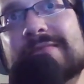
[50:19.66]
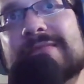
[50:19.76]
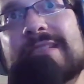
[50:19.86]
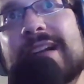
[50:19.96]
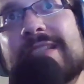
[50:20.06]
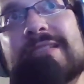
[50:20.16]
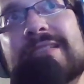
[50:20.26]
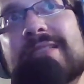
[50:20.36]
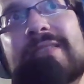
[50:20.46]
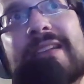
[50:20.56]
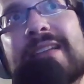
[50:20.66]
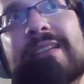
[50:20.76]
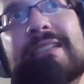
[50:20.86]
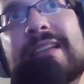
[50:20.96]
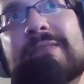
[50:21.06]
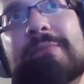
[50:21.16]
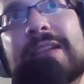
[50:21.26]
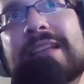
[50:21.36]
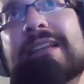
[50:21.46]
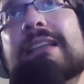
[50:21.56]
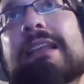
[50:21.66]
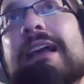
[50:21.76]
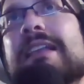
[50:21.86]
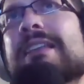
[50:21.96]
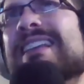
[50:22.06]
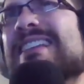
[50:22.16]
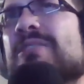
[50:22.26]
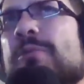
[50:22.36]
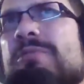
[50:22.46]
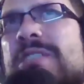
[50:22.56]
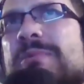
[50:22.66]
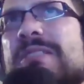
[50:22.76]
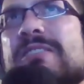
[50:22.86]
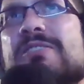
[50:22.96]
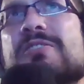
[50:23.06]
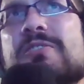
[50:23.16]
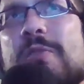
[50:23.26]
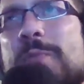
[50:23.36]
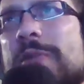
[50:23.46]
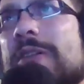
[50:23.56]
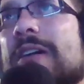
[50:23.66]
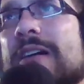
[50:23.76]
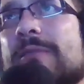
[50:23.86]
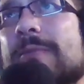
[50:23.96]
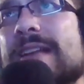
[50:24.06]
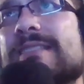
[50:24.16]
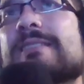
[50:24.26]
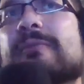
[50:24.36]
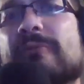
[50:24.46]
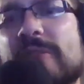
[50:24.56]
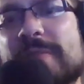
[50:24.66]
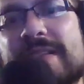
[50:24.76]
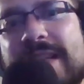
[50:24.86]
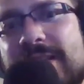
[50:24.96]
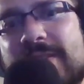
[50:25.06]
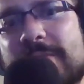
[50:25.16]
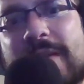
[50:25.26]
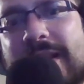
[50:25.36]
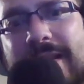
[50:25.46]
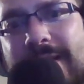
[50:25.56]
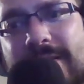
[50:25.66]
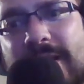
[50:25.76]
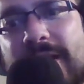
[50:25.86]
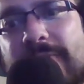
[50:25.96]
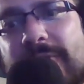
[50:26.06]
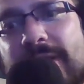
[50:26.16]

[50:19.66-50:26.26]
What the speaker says: I just know that it really I told you it was a super aggressive fermentation when it kicked off.